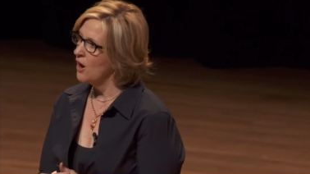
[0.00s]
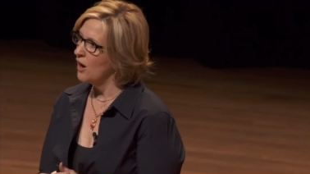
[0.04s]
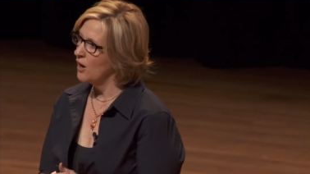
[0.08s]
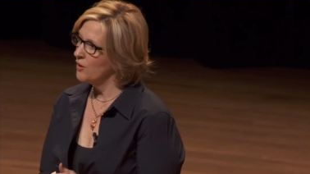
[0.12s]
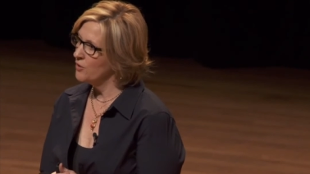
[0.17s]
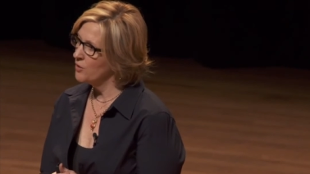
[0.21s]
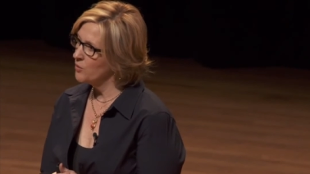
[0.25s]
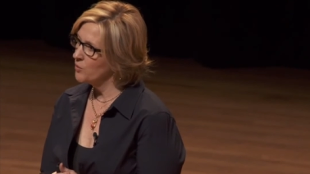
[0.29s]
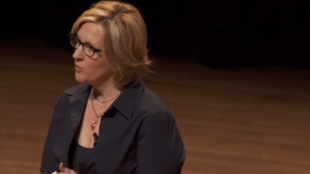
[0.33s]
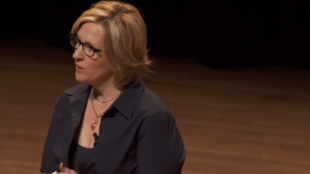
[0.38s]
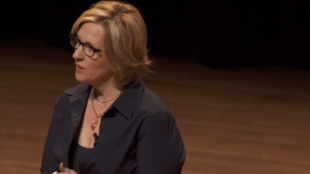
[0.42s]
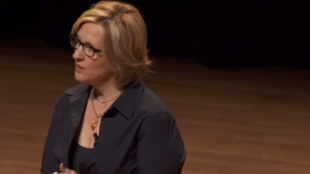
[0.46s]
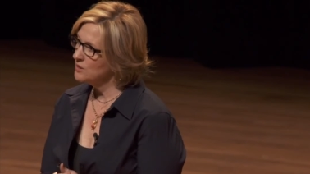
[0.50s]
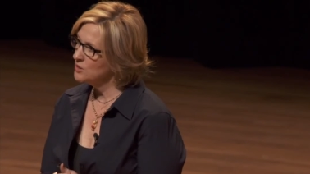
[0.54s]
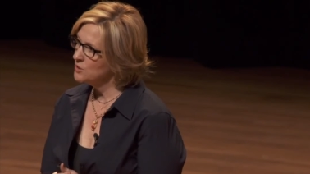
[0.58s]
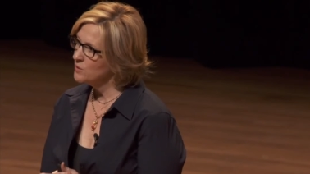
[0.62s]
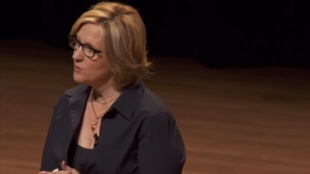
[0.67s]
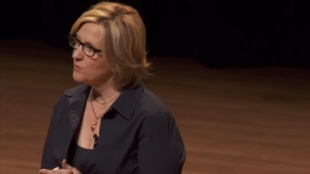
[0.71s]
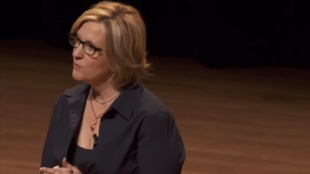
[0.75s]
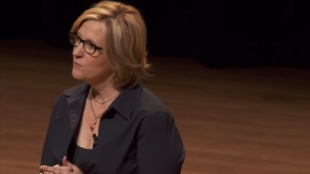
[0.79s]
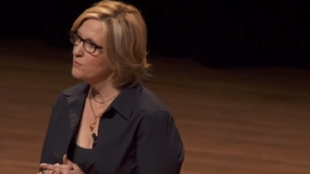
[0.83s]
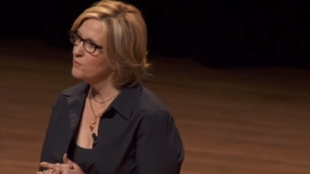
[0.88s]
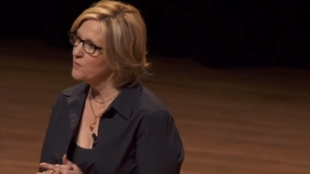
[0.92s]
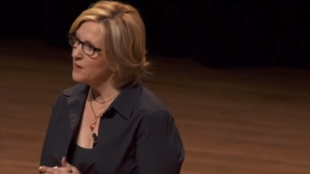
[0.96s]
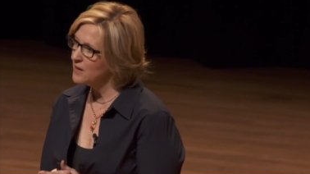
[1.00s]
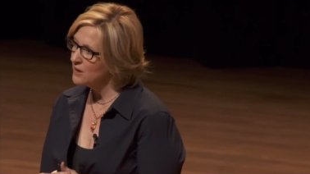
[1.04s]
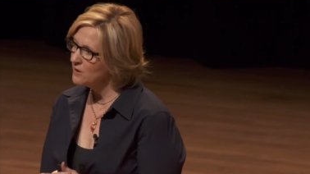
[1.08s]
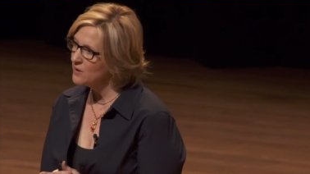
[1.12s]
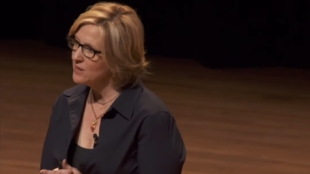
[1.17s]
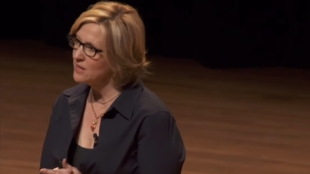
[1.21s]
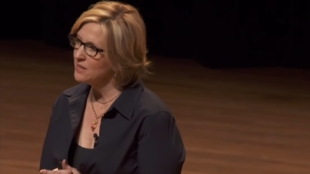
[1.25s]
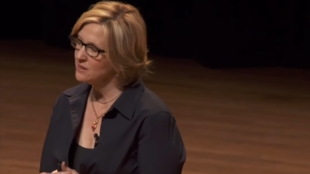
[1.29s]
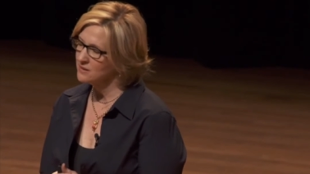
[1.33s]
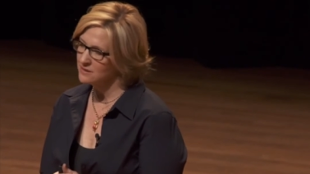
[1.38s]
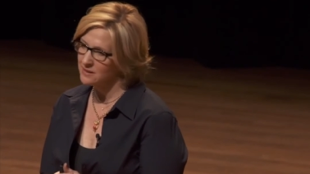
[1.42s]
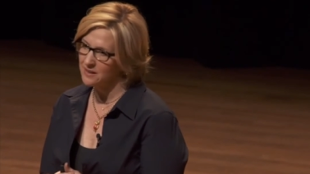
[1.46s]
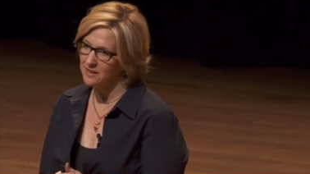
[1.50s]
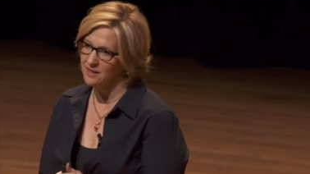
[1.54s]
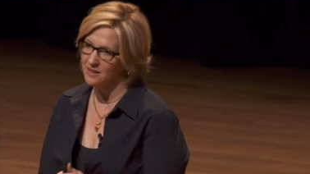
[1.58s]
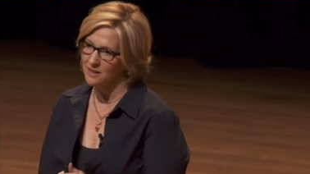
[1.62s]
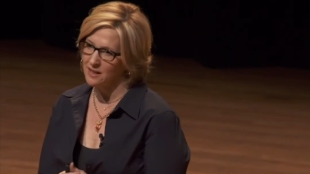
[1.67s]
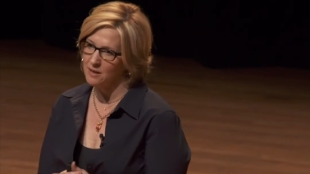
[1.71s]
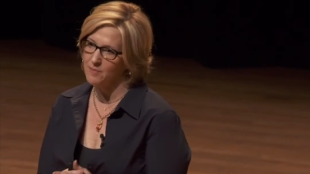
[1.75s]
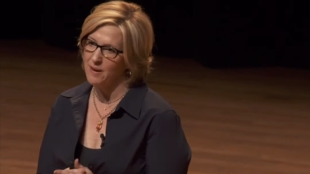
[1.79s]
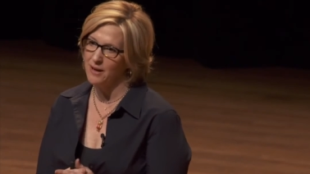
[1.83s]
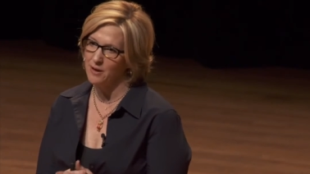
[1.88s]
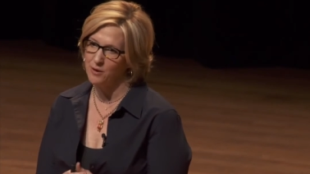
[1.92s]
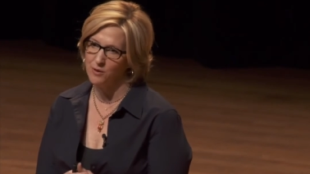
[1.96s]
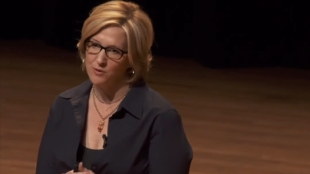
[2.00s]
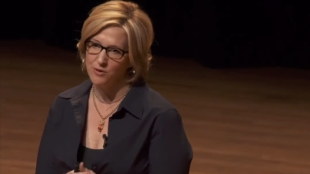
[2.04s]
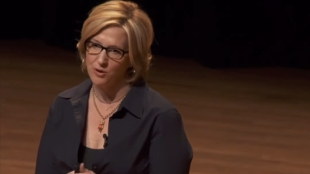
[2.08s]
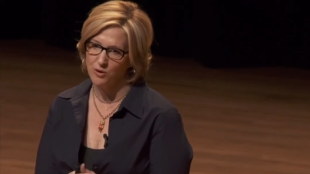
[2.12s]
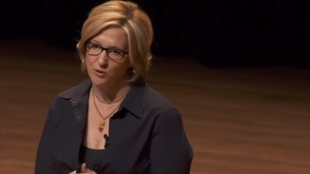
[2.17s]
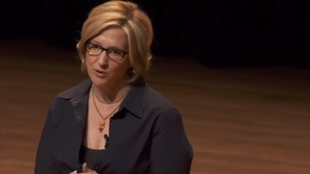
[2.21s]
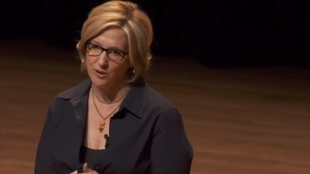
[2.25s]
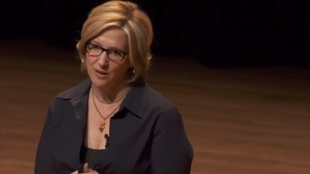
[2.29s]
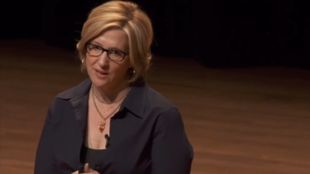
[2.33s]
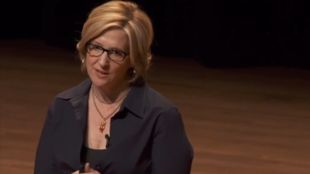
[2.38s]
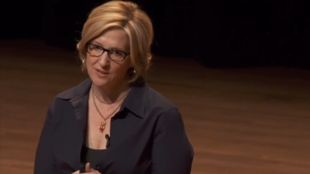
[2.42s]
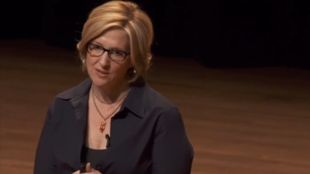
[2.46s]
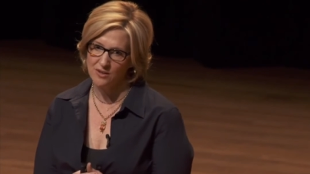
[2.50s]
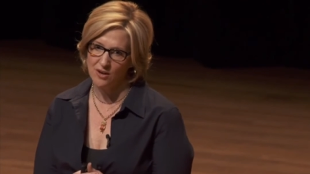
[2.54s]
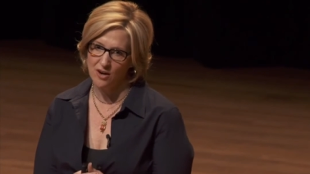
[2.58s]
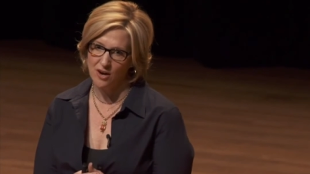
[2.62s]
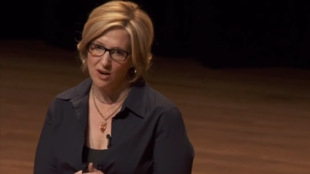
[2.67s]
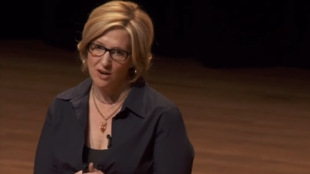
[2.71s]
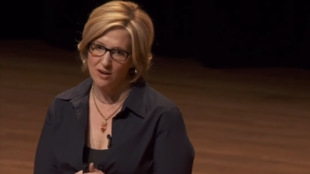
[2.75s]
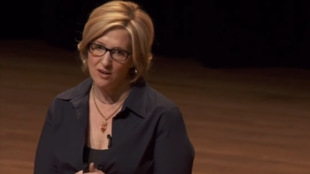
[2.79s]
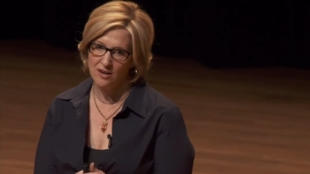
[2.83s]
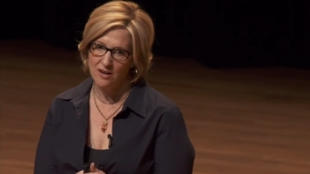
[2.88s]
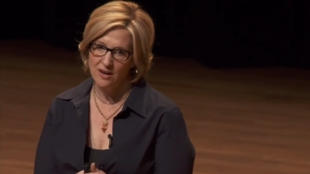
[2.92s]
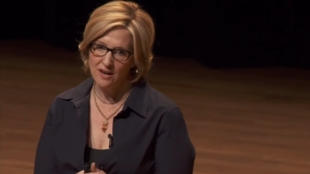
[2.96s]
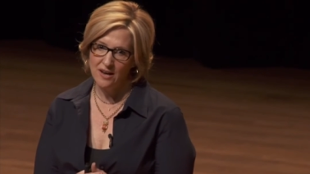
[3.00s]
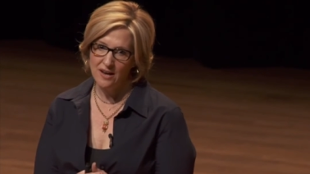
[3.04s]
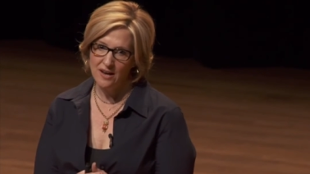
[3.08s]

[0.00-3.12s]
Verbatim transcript: are the ones who are very clear about who the critics are,